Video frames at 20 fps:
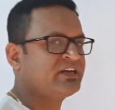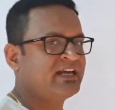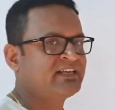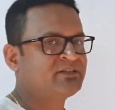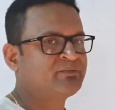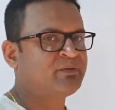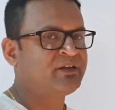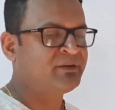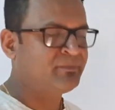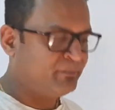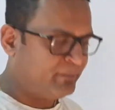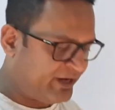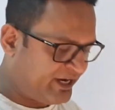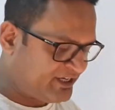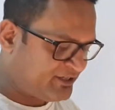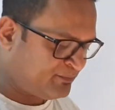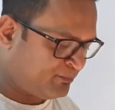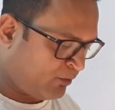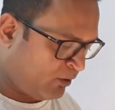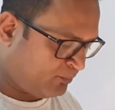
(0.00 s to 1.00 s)
has been
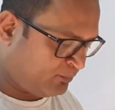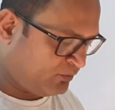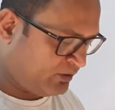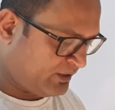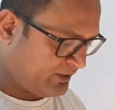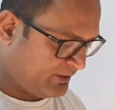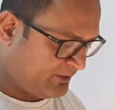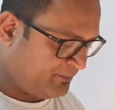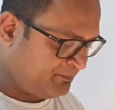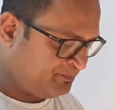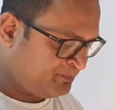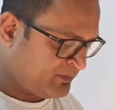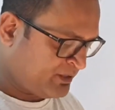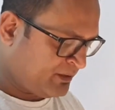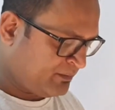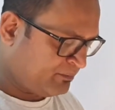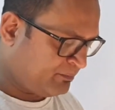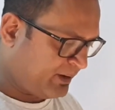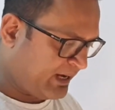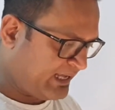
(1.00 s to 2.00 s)
made popular
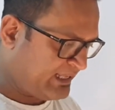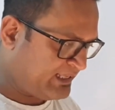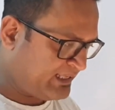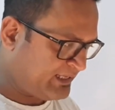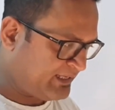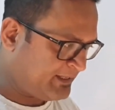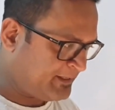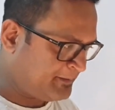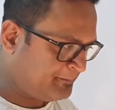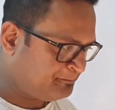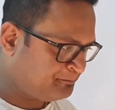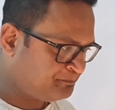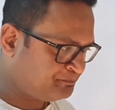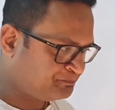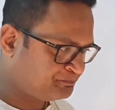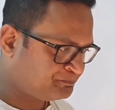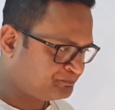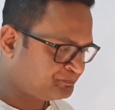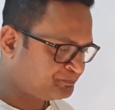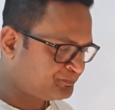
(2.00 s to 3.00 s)
by
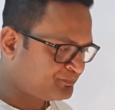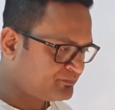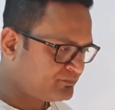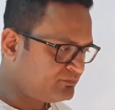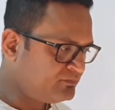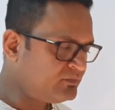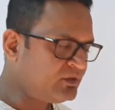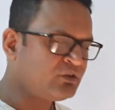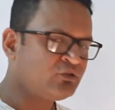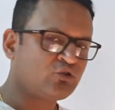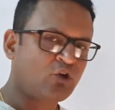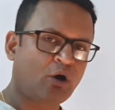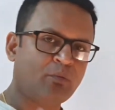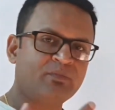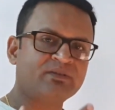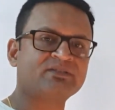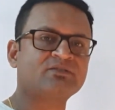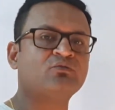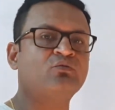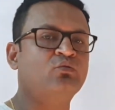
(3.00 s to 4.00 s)

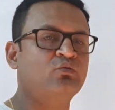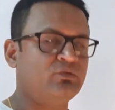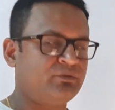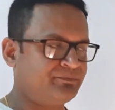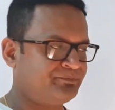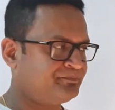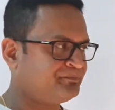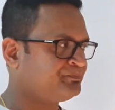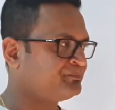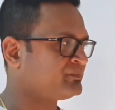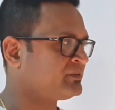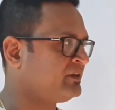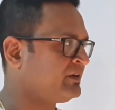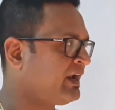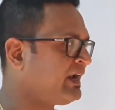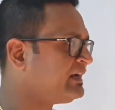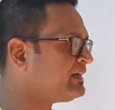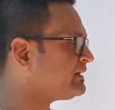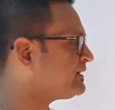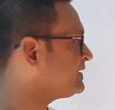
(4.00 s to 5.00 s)
Thomas Kuhn,
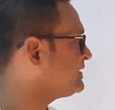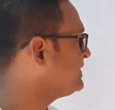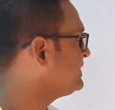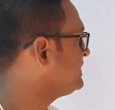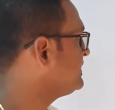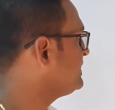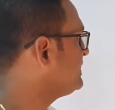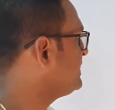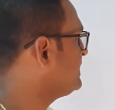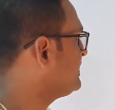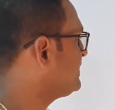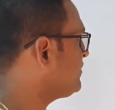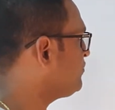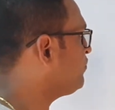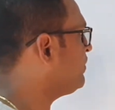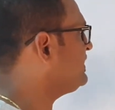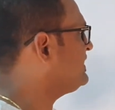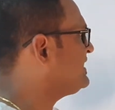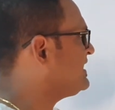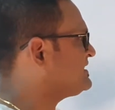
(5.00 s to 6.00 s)
right? Now,
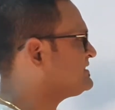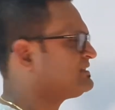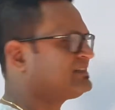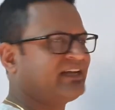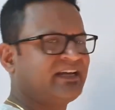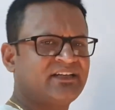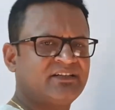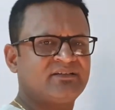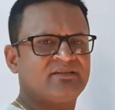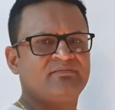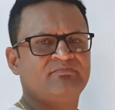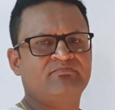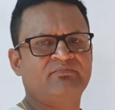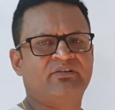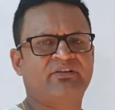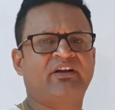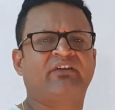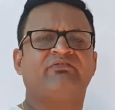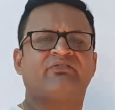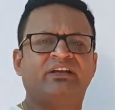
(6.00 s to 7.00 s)
what does it
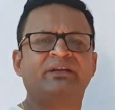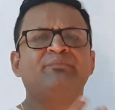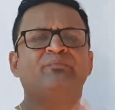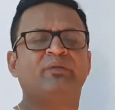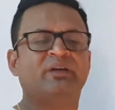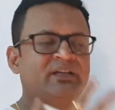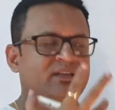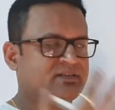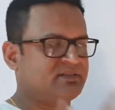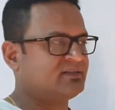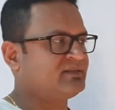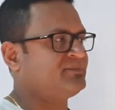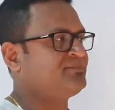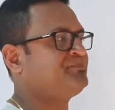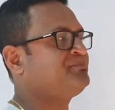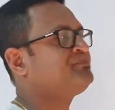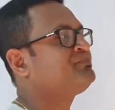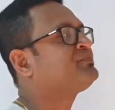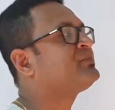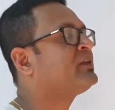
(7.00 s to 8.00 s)
roughly means?
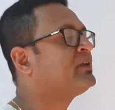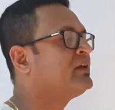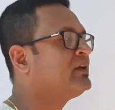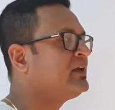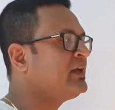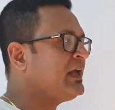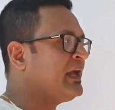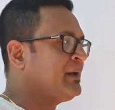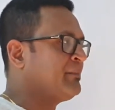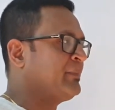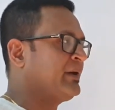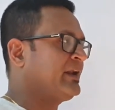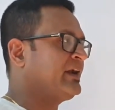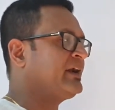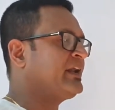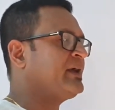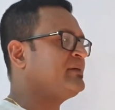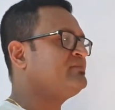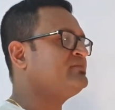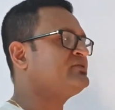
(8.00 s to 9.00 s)

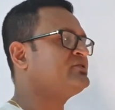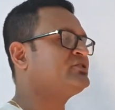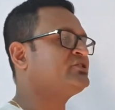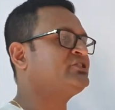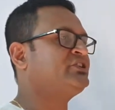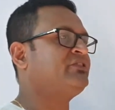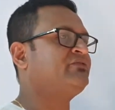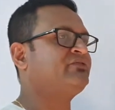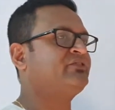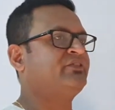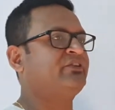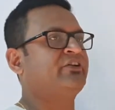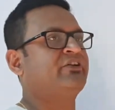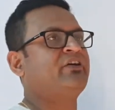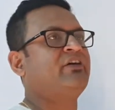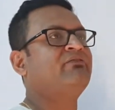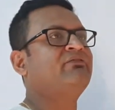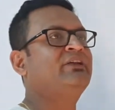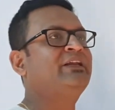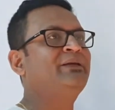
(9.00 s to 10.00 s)
Paradigm shift
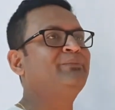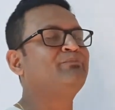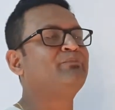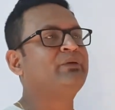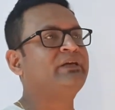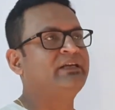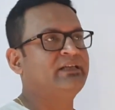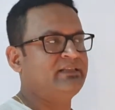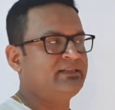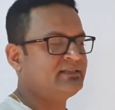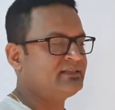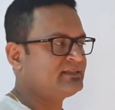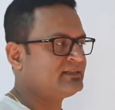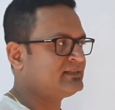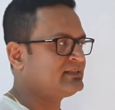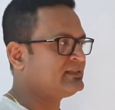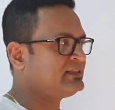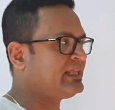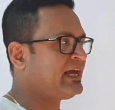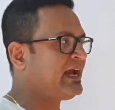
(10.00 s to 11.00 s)
roughly means
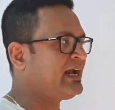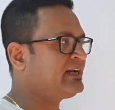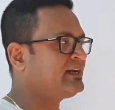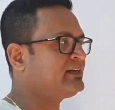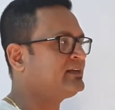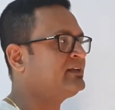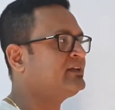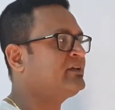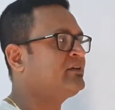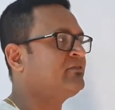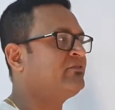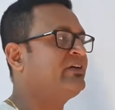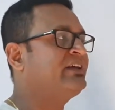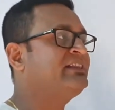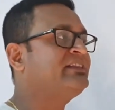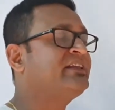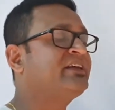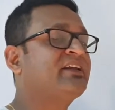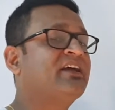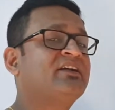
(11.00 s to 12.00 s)
that
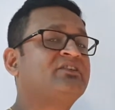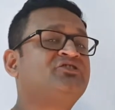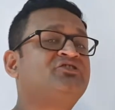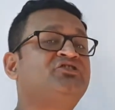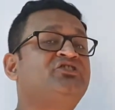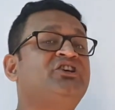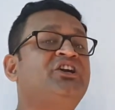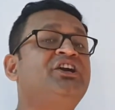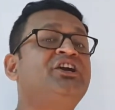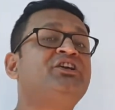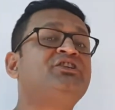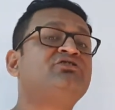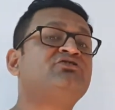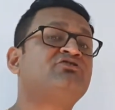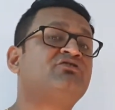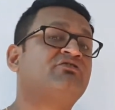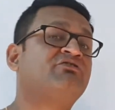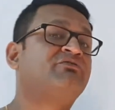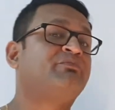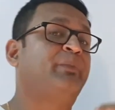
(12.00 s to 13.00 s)
when there are change
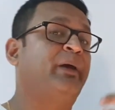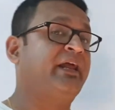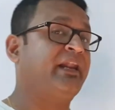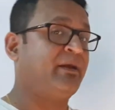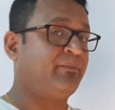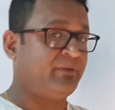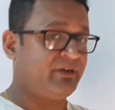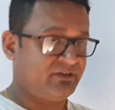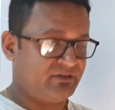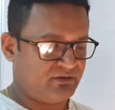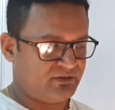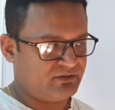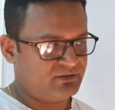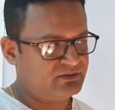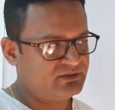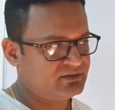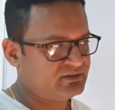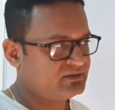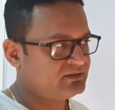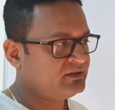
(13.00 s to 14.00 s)
of
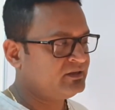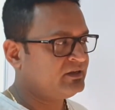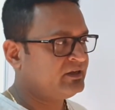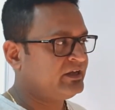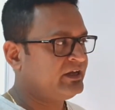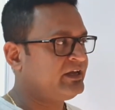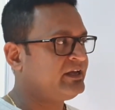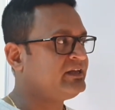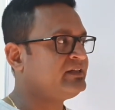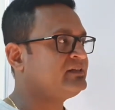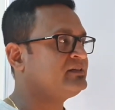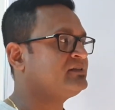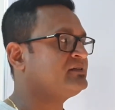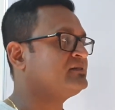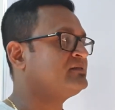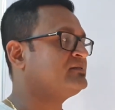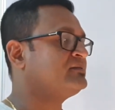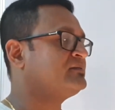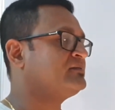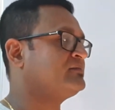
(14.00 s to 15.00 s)
parameters
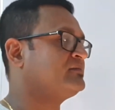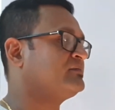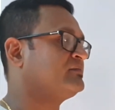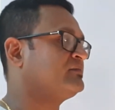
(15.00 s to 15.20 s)
in,